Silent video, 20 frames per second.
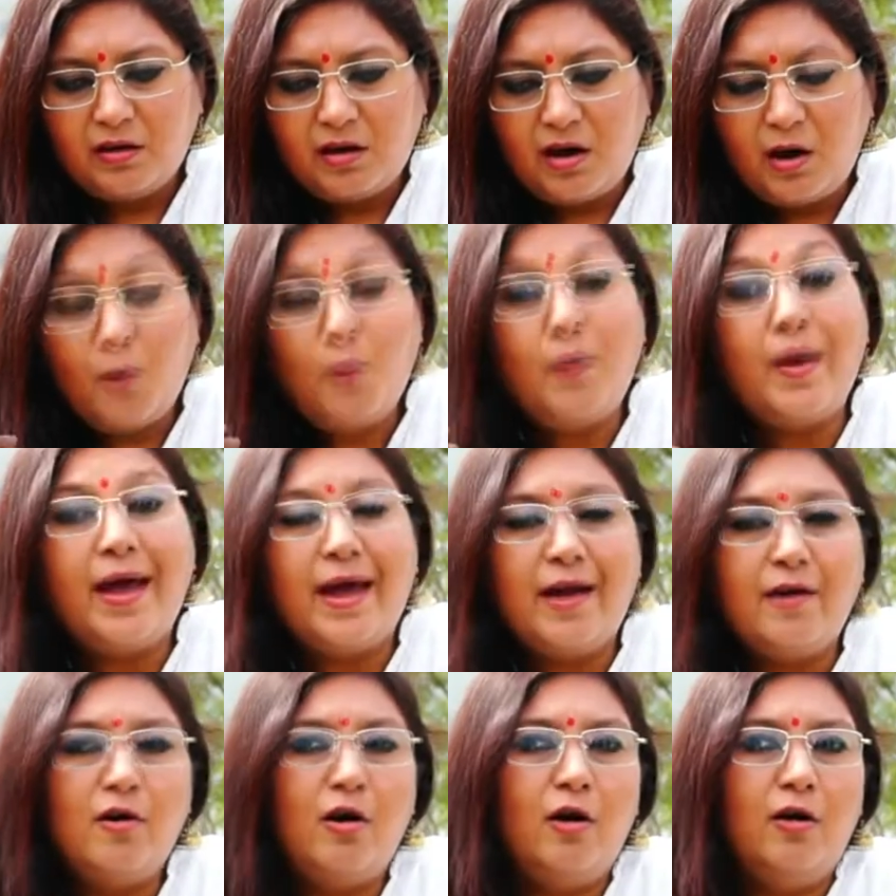
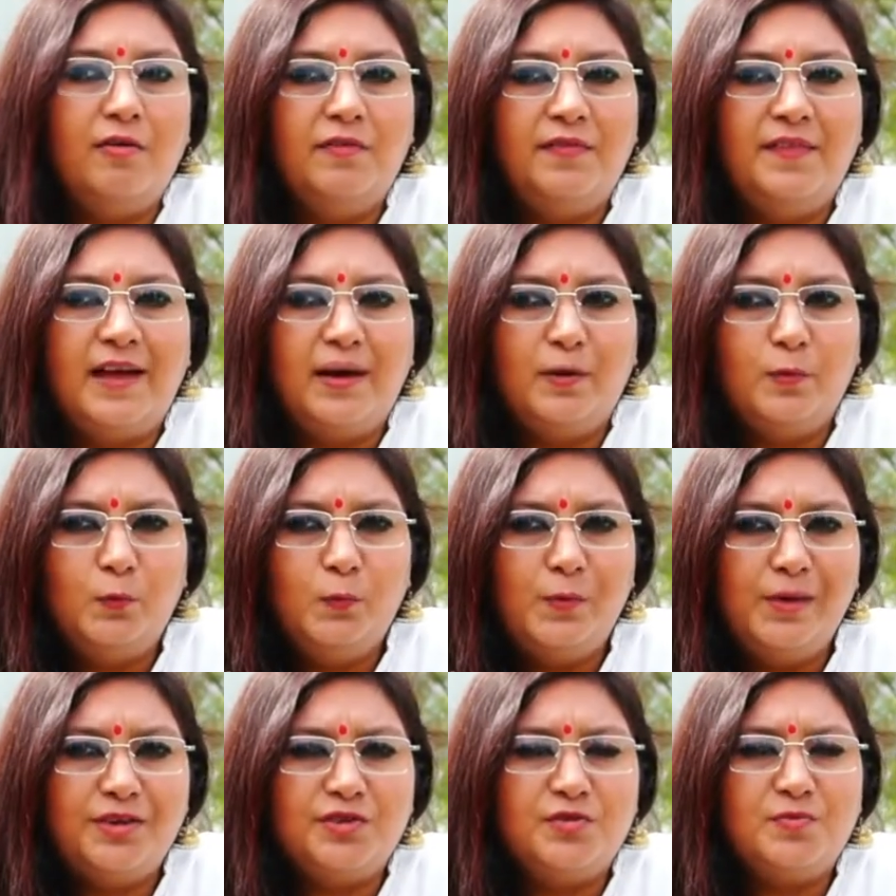aware of that
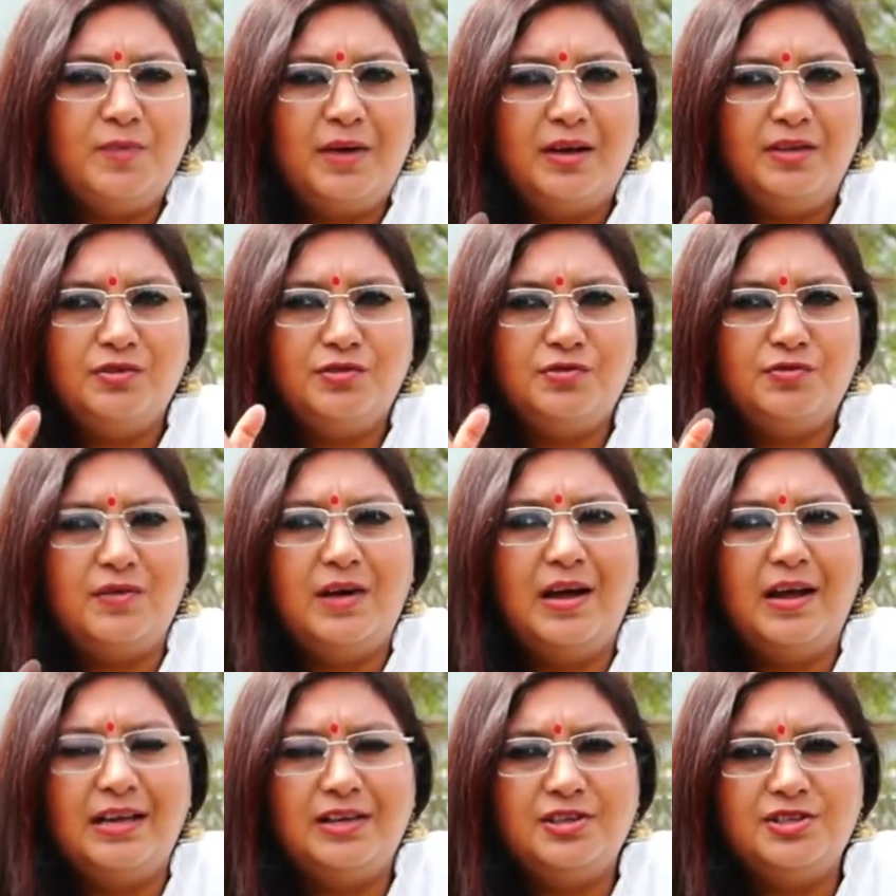which
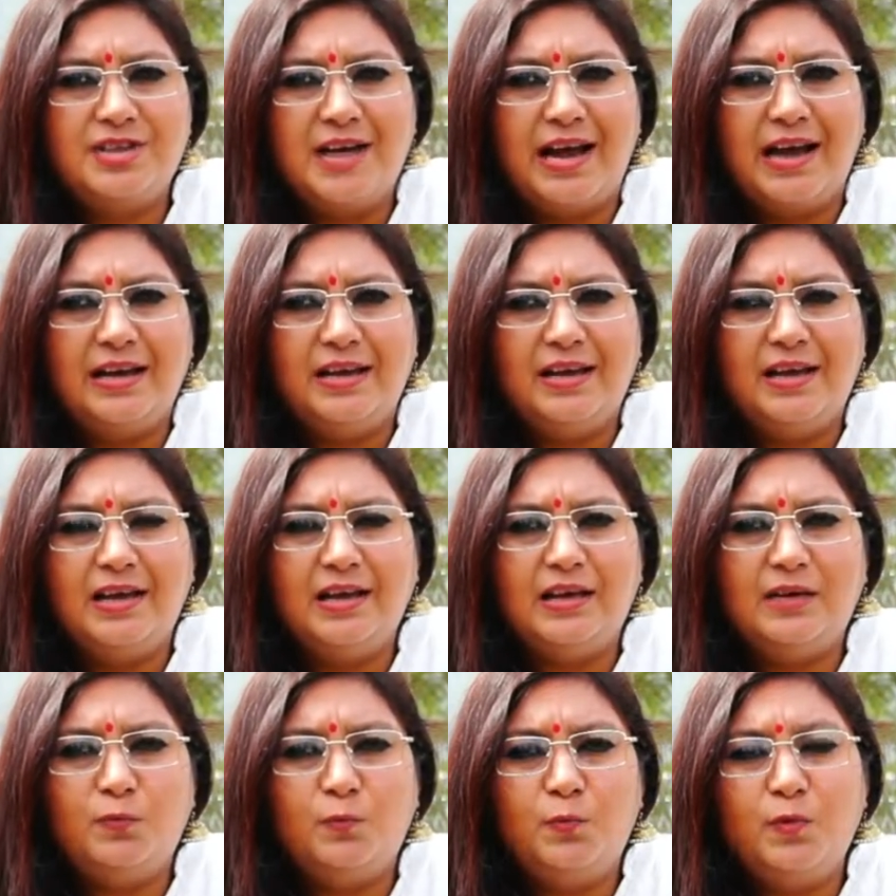mantra enchanting
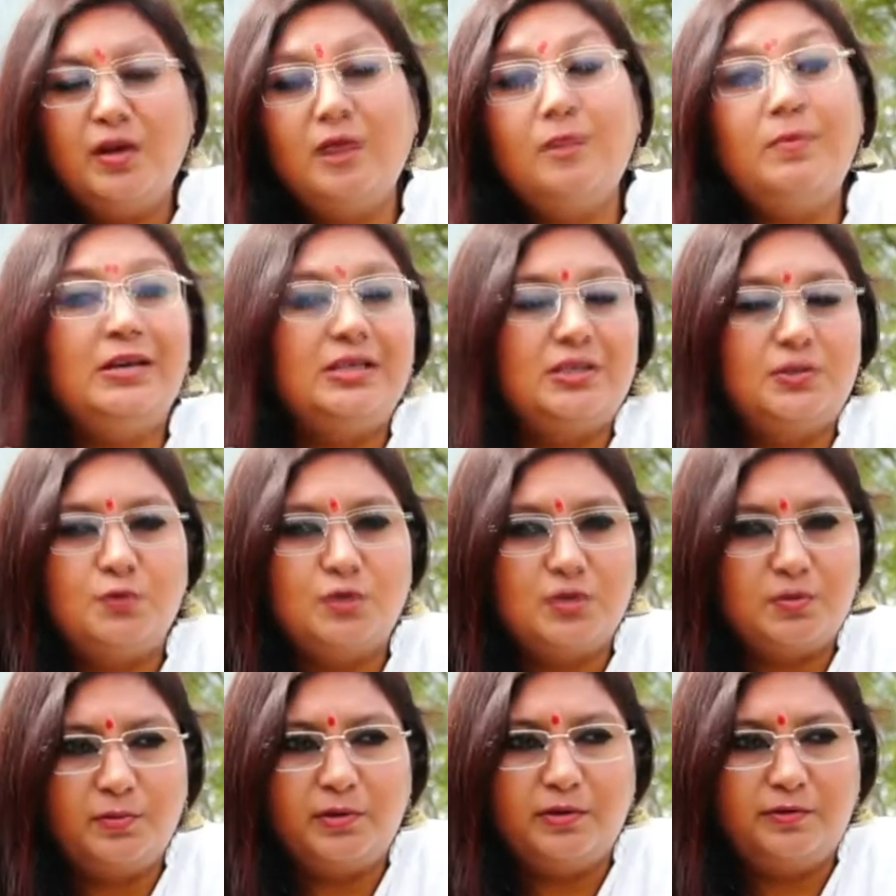will be
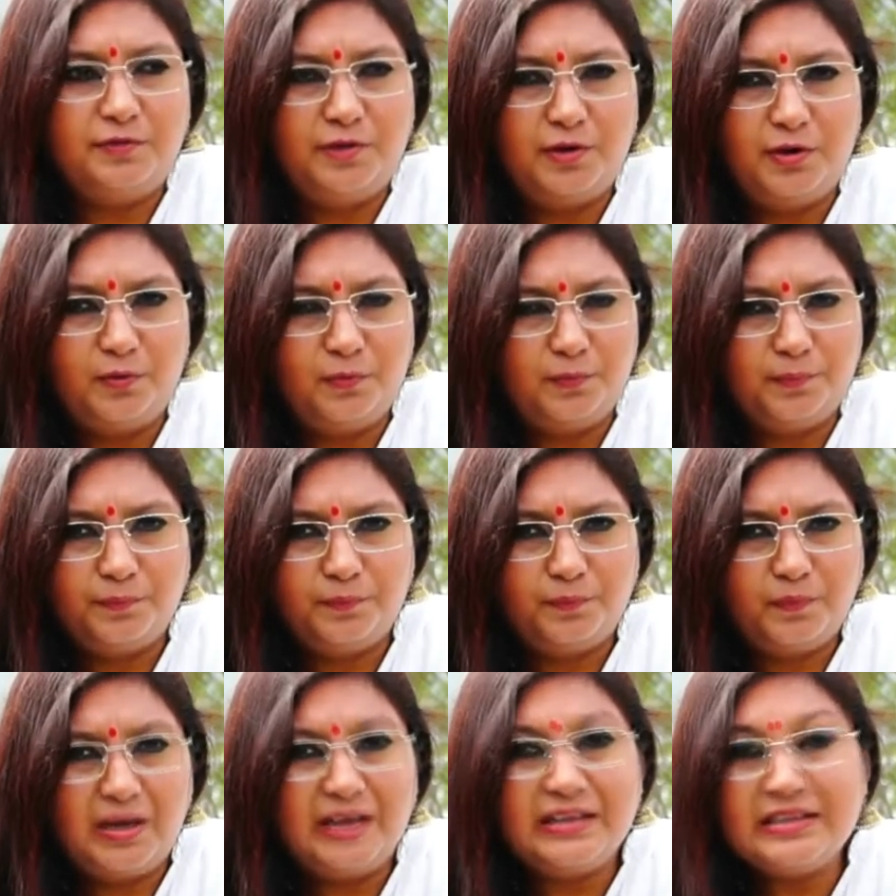suitable for you, okay?